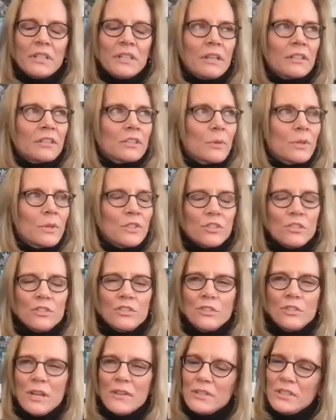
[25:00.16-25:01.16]
next question,
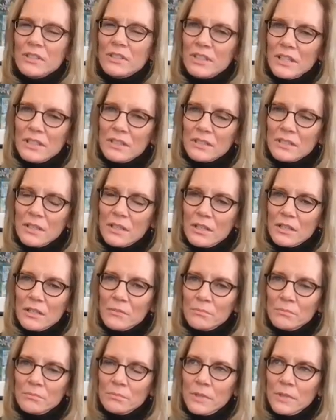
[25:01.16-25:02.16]
do you have a sense
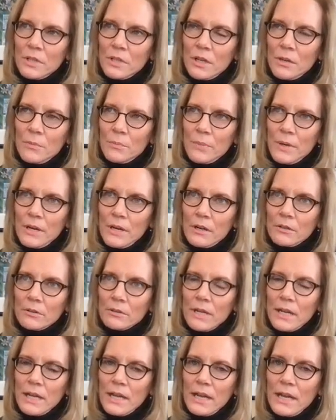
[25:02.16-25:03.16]

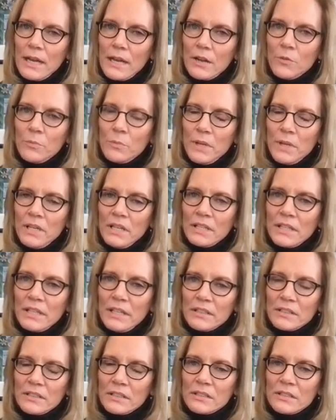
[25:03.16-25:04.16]
about how many
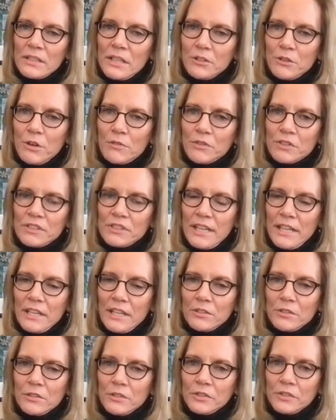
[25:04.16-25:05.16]
cases that your office
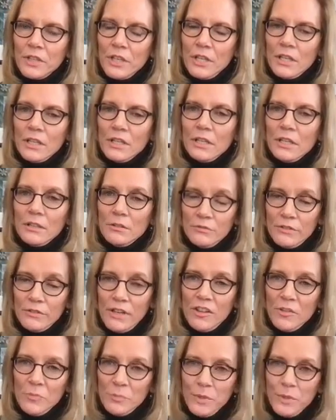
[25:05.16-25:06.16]
handles
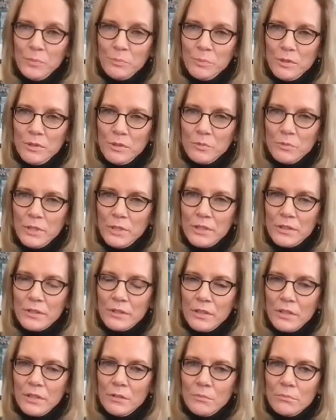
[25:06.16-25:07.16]
involve people with
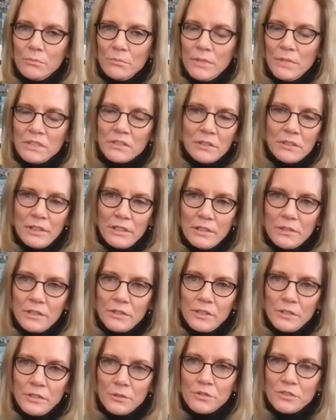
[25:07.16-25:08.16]
mental
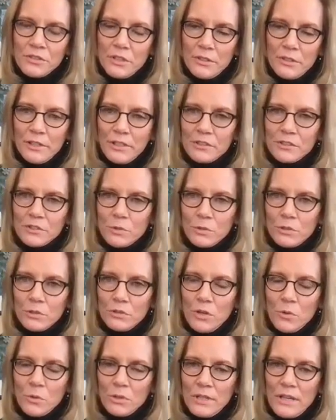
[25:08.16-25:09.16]
illness, either serious or
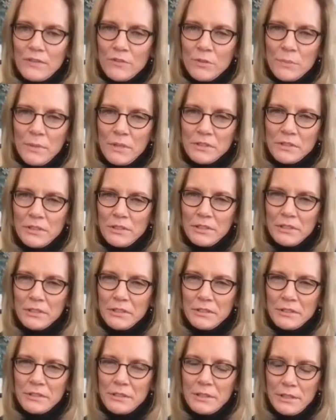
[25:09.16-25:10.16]
lower level mental
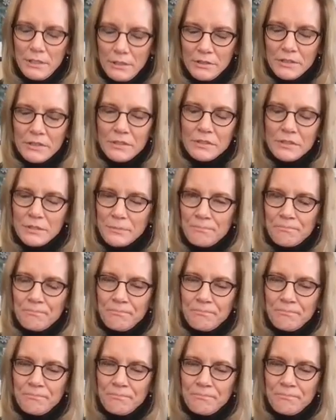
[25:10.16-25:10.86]
illness?